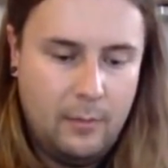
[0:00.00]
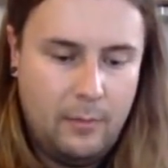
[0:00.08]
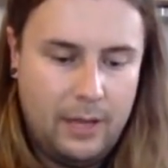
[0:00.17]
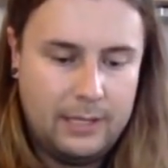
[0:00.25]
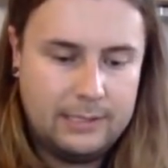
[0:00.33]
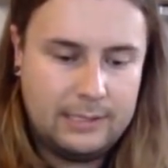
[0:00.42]

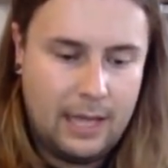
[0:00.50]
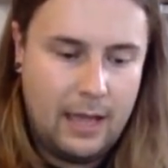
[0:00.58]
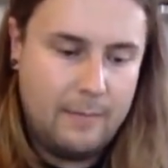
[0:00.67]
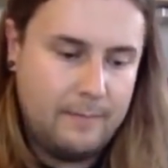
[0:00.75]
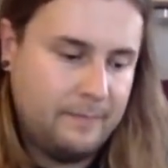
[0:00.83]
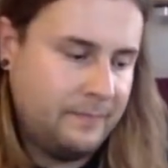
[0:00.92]
But
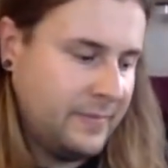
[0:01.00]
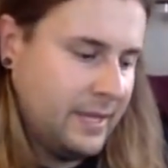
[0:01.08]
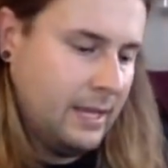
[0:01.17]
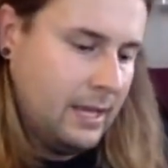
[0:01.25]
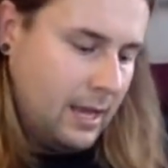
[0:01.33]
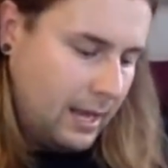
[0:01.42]

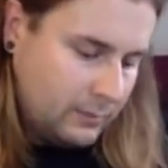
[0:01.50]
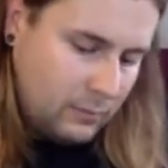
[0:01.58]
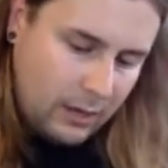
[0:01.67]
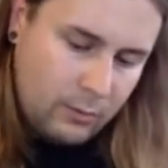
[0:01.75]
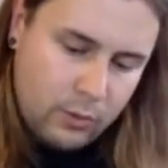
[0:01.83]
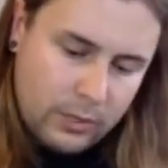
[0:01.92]

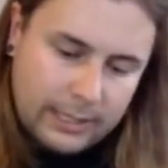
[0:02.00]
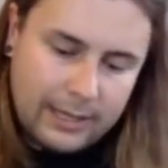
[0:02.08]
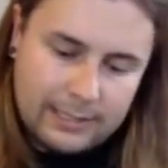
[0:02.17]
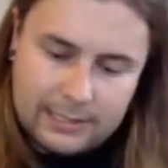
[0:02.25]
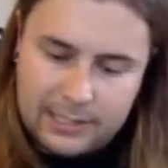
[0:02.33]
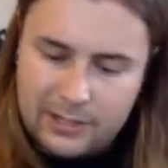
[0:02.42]
I would
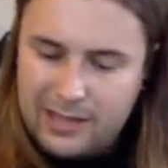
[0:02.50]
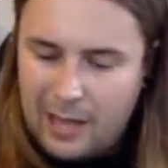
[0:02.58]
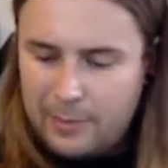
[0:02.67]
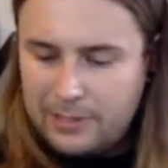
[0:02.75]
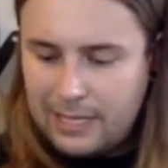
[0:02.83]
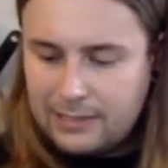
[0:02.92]
like to do that,
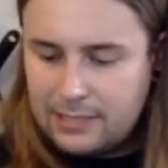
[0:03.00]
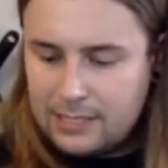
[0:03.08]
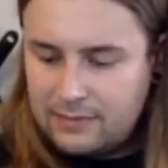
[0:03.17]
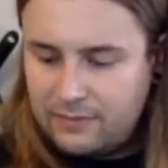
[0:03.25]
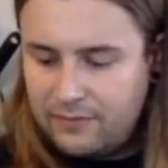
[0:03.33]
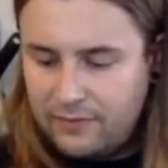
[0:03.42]
but that
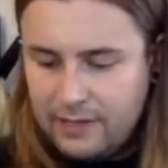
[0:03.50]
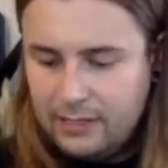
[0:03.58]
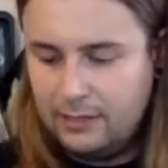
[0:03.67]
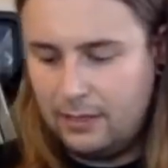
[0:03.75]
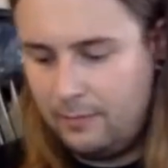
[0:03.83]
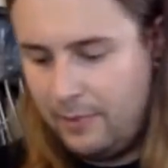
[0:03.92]
does
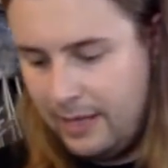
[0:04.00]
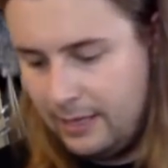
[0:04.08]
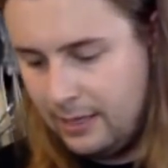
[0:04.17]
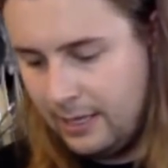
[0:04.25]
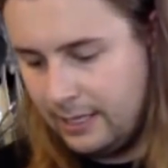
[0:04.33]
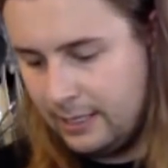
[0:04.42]
feel a bit
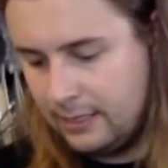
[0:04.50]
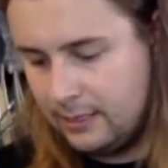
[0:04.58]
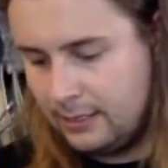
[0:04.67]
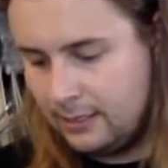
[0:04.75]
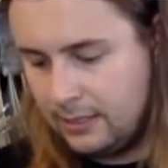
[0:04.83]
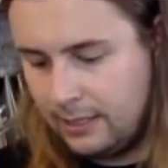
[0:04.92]
like
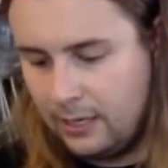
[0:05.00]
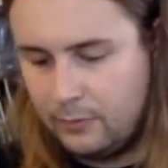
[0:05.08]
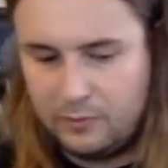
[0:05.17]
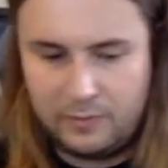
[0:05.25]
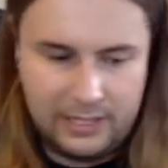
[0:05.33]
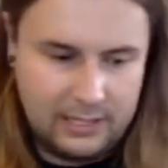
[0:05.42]
I
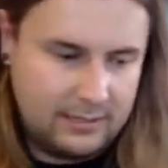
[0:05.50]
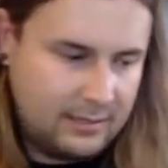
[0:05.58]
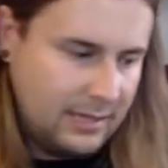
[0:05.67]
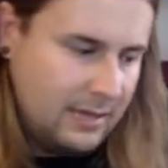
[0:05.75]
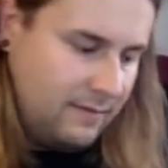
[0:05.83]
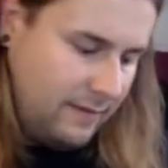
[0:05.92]
would be
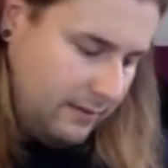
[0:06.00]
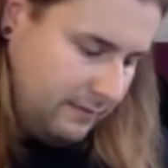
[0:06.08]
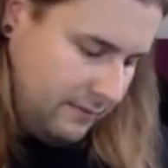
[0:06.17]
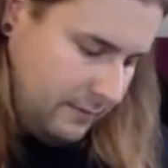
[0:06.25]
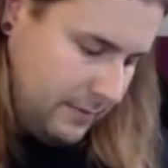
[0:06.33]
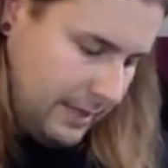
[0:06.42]
thieving
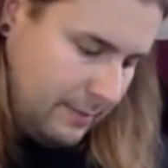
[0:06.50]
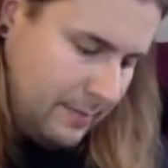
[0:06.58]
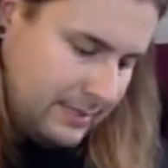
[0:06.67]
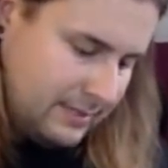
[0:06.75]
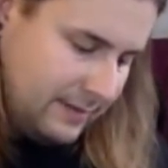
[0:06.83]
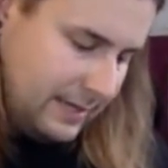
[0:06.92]
from like
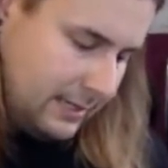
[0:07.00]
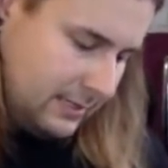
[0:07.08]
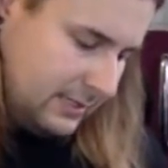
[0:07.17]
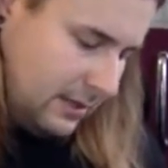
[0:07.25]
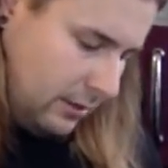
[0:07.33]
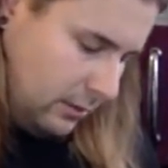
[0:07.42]
BuzzFeed
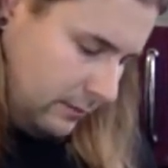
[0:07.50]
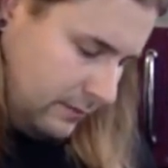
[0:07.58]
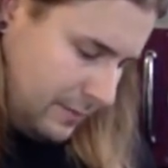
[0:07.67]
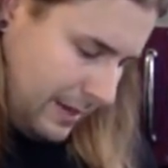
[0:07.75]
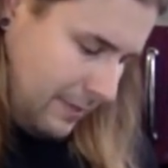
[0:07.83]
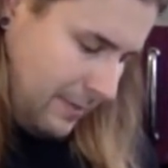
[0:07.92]
Unsolved,
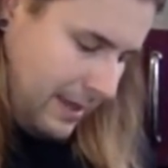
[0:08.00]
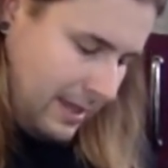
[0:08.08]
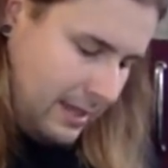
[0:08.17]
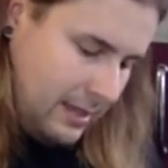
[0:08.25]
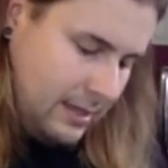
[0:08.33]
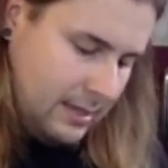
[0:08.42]

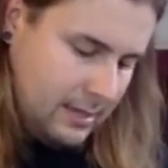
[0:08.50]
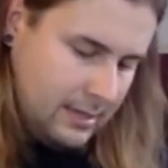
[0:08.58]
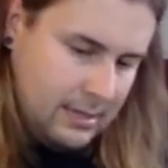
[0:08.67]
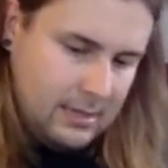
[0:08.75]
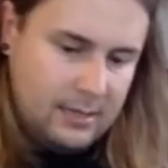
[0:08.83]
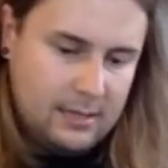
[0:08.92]
maybe.
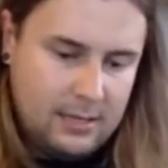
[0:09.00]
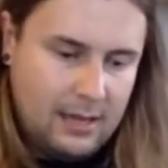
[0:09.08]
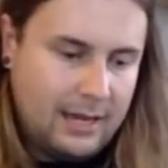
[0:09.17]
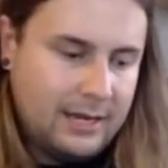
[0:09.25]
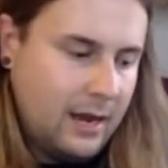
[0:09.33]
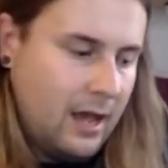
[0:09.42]

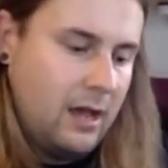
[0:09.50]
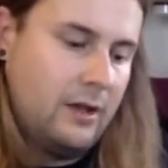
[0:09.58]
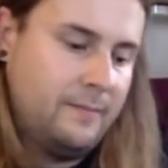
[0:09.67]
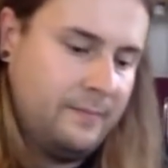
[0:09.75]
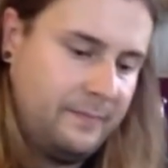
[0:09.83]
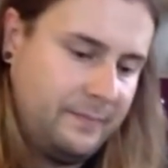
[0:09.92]
I don't know.
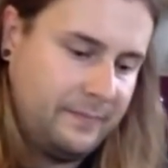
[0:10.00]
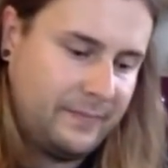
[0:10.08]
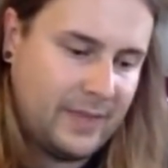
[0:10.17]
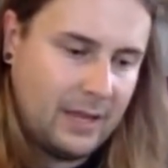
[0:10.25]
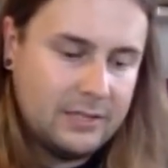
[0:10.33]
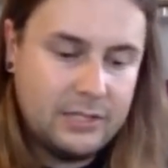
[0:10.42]

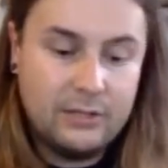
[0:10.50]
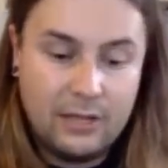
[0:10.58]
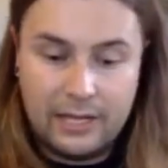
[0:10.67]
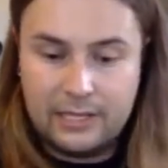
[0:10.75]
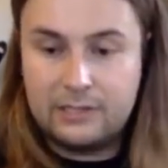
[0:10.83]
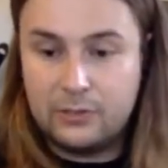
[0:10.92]
I do
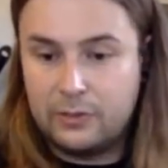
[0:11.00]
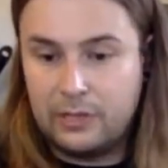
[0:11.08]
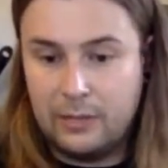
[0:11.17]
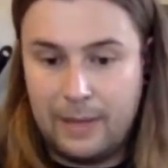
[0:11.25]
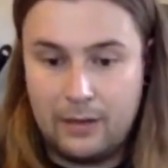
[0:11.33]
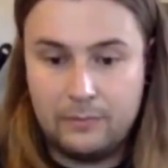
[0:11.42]
like talking
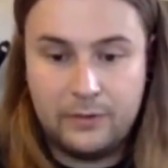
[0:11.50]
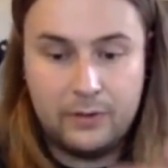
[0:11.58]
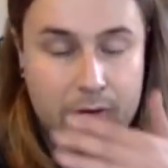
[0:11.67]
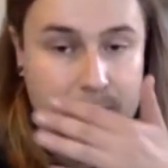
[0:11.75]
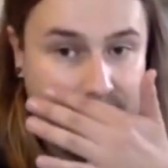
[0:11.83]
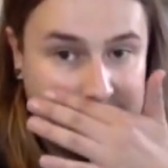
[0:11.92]
about
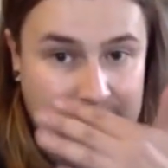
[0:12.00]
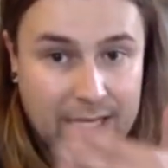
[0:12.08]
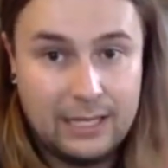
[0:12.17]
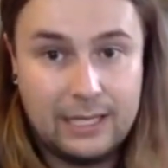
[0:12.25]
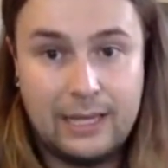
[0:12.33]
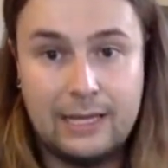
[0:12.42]
creepy shit
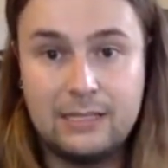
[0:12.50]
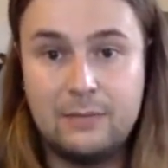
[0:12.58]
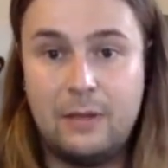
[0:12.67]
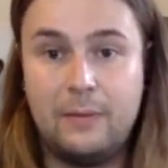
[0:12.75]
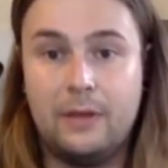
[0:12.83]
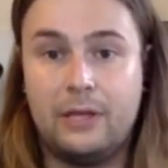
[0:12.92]
like that, so
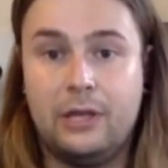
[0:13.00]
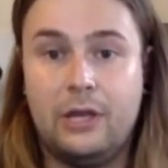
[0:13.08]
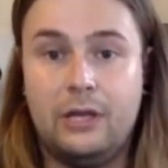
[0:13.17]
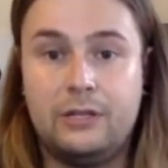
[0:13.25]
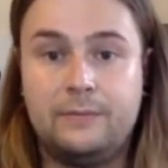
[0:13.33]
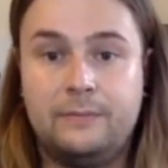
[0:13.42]
maybe I
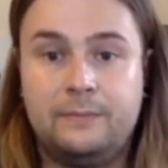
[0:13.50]
could.